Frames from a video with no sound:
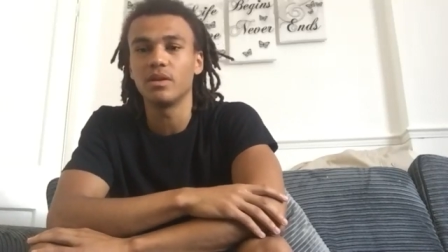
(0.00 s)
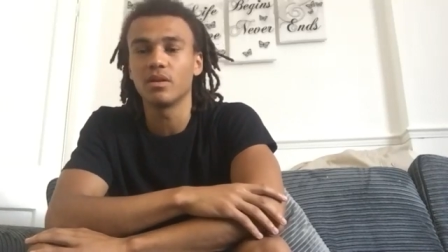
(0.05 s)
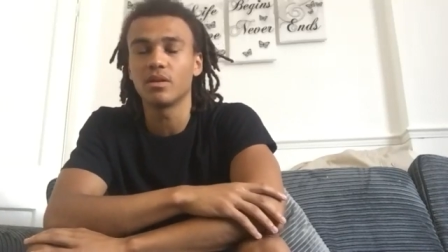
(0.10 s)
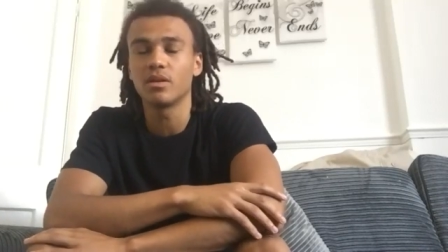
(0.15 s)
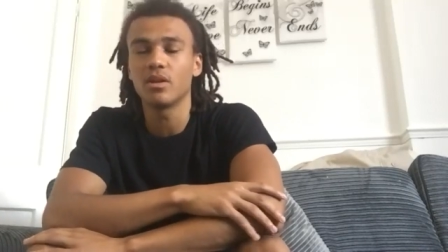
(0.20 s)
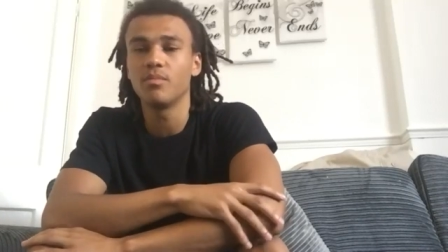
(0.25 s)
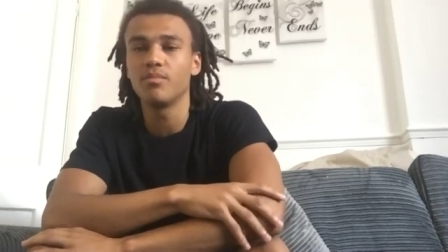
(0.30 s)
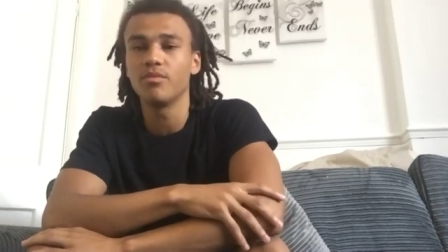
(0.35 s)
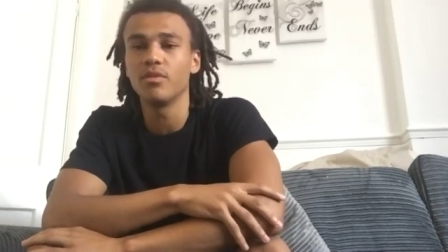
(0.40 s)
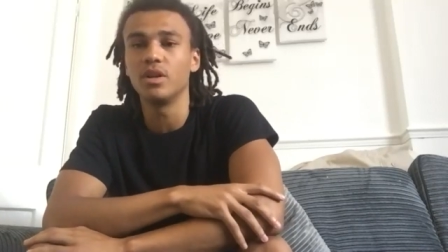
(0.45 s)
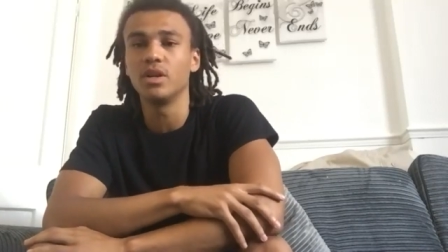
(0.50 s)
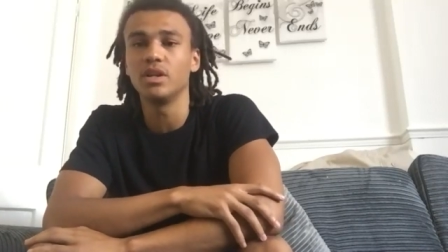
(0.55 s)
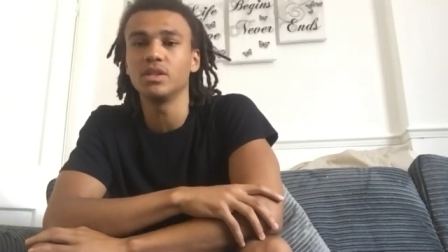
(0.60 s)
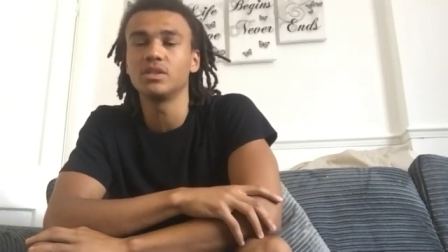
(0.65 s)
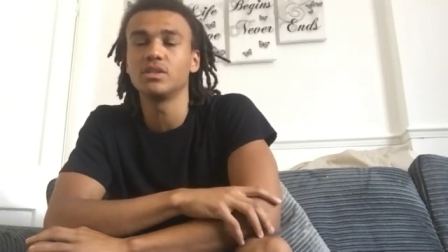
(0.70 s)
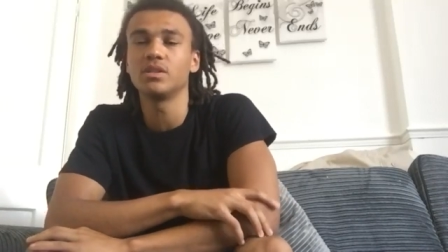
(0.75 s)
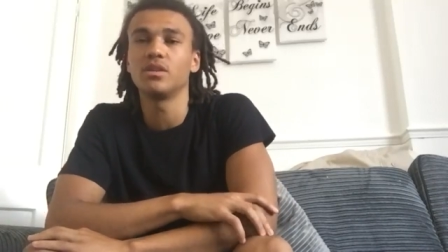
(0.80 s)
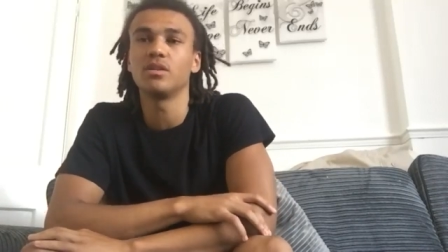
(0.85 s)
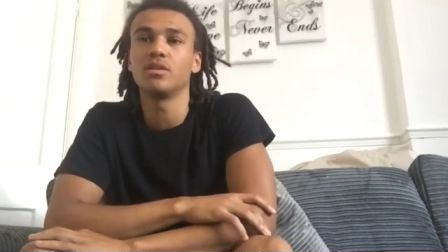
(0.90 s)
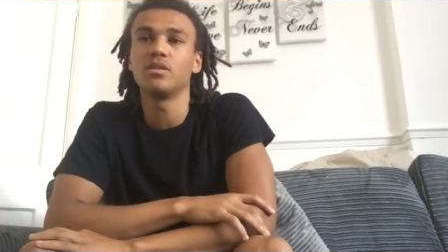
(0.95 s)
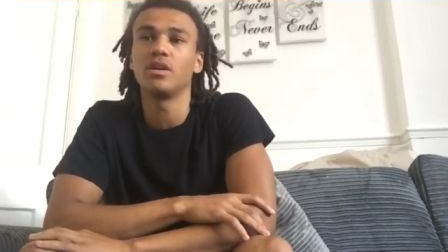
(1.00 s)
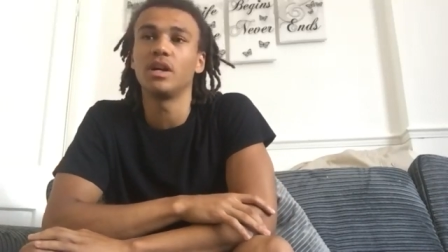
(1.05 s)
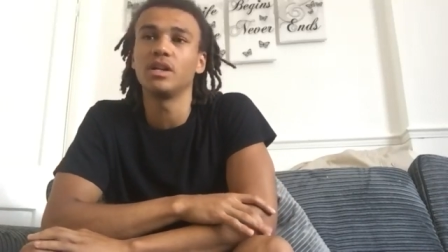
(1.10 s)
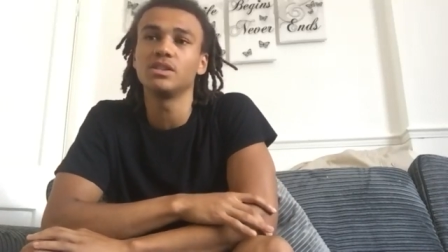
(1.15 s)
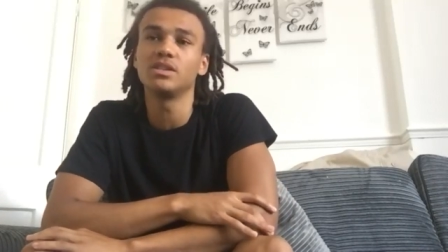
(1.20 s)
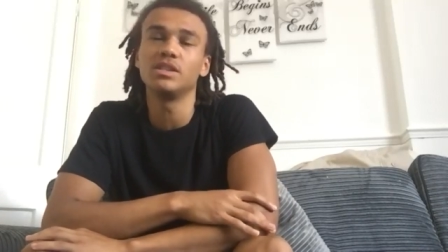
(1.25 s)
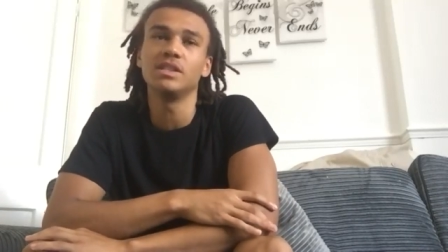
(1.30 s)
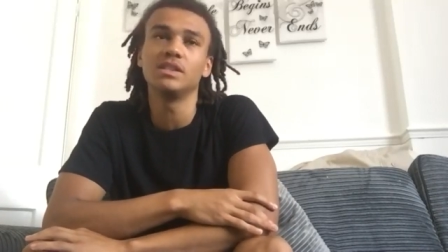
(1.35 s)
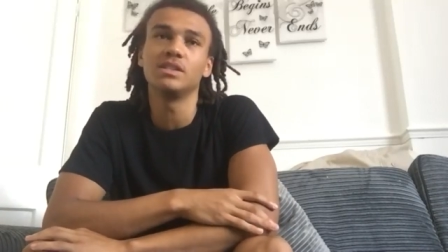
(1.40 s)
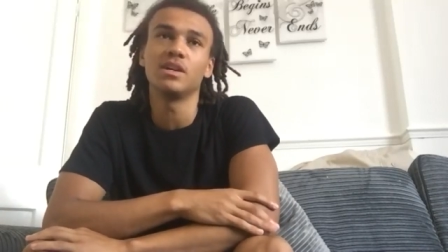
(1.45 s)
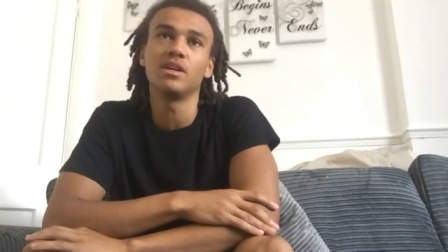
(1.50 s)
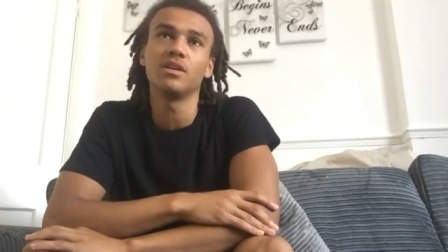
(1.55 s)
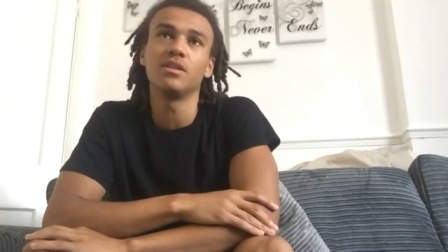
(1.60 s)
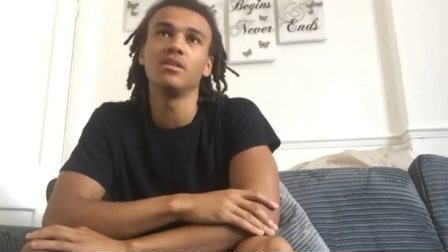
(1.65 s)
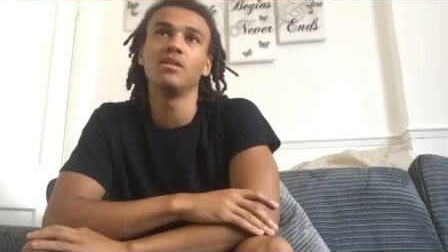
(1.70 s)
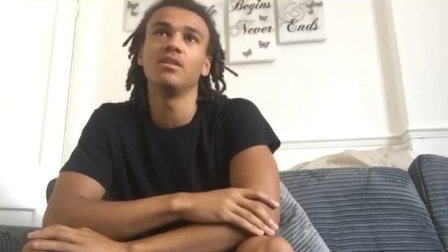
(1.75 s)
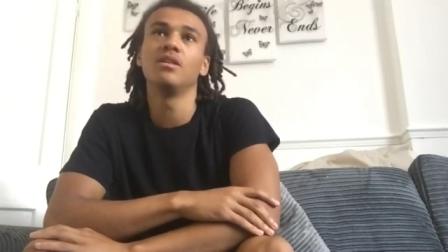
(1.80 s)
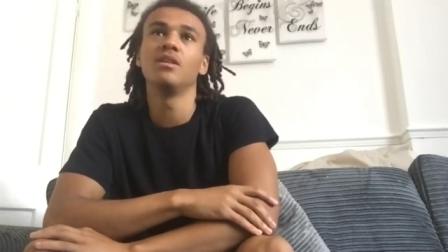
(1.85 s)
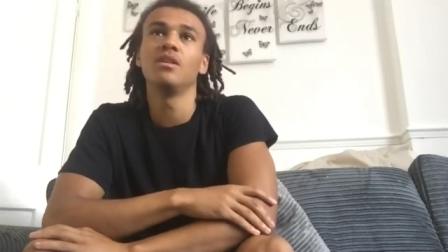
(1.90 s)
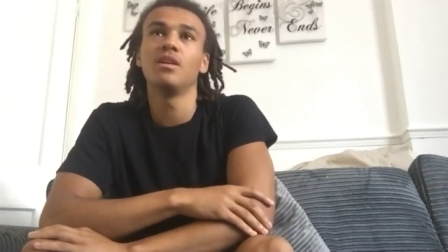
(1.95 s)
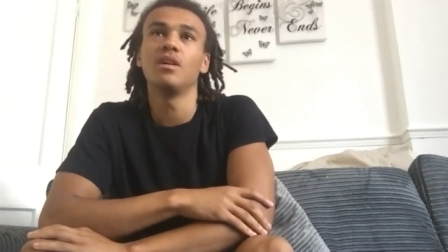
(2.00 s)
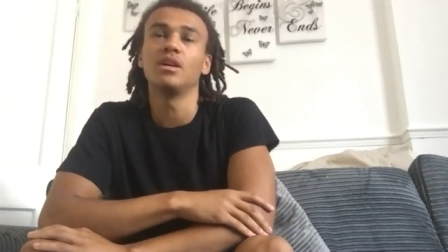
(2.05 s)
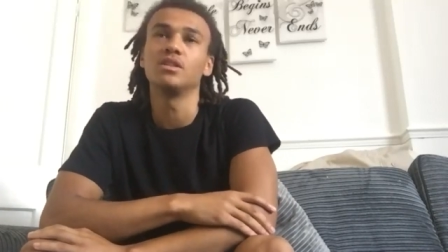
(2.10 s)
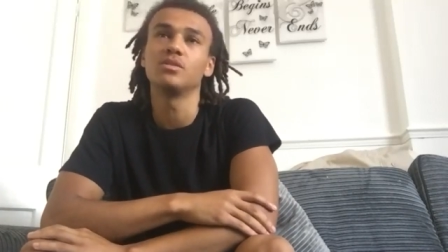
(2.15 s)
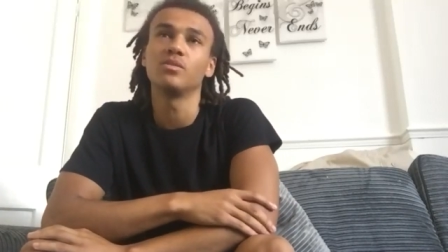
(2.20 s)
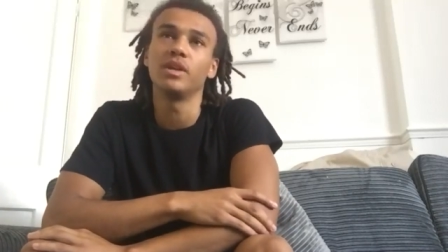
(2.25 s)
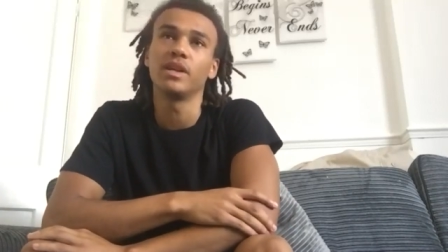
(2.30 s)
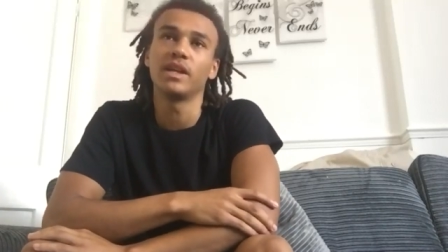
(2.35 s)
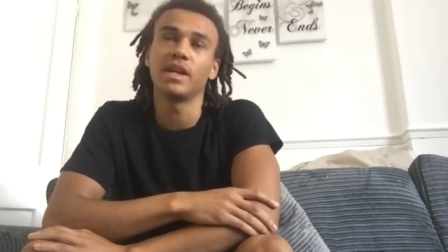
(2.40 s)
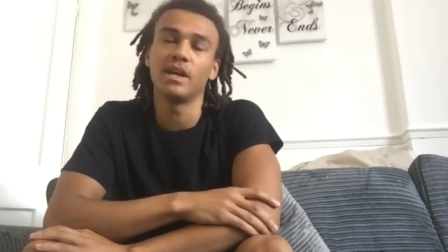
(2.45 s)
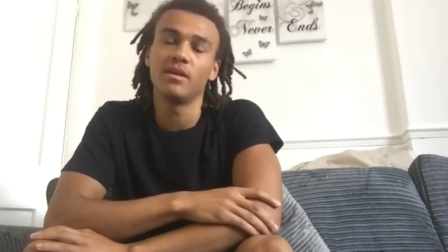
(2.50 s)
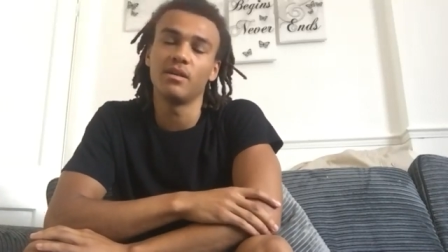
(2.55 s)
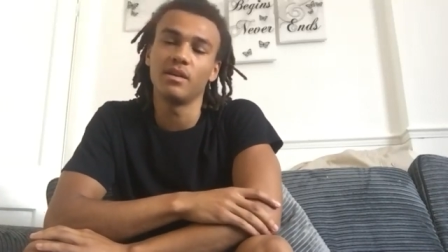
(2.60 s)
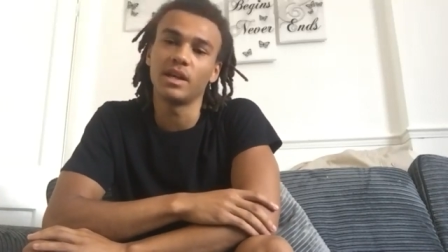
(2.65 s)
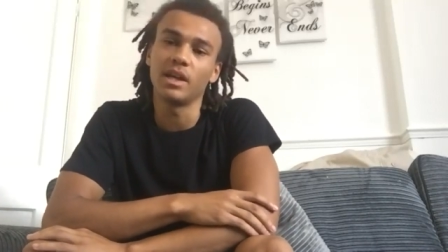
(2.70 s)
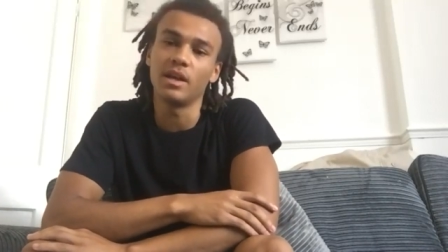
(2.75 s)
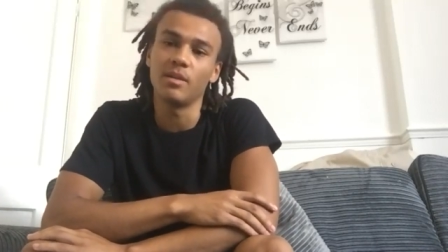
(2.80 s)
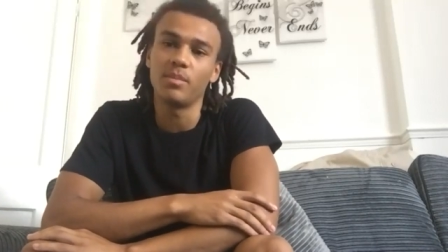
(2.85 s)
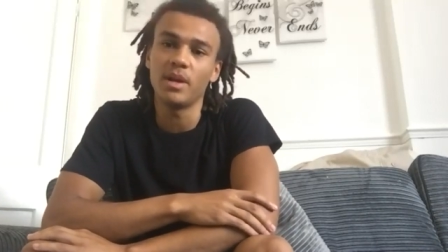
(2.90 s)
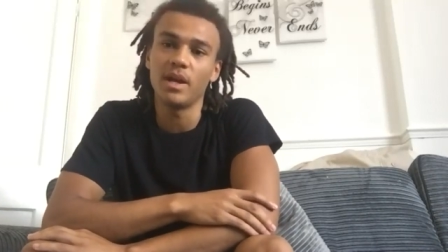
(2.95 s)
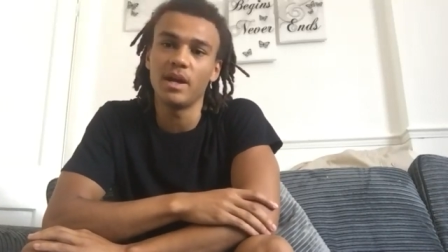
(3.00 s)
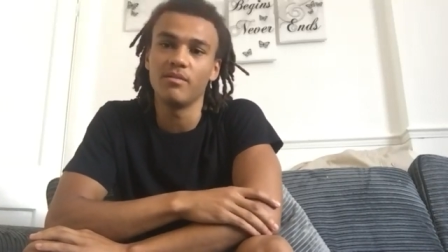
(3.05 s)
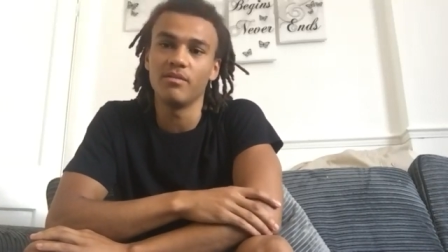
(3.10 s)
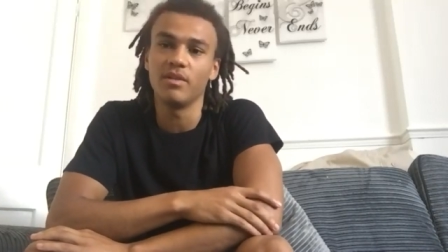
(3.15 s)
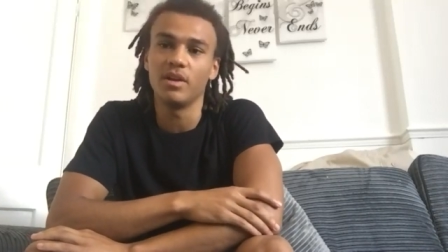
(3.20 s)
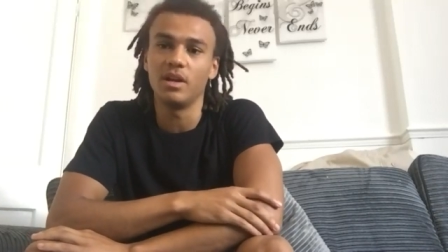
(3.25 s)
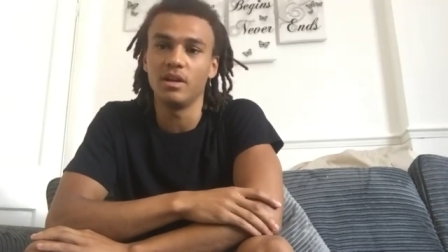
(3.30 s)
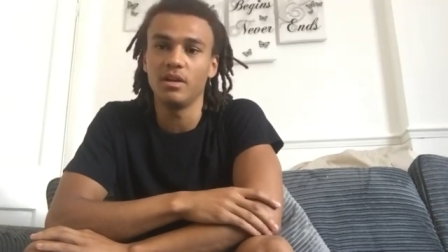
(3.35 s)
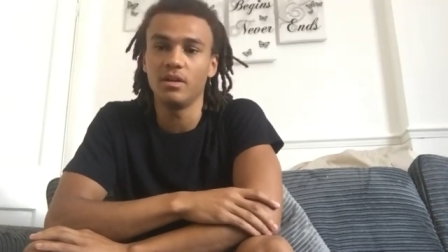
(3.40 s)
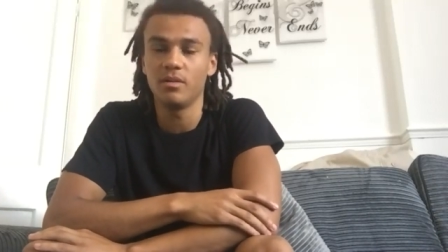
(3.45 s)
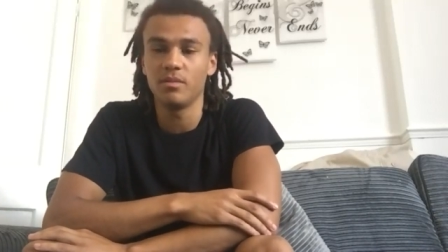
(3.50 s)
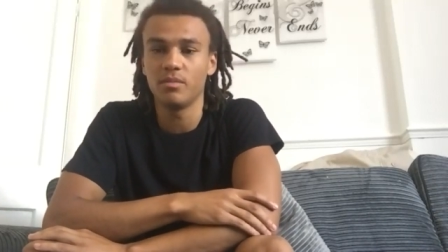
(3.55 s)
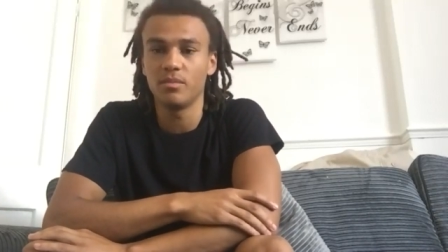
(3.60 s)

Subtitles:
the club really. So I just want to get playing really.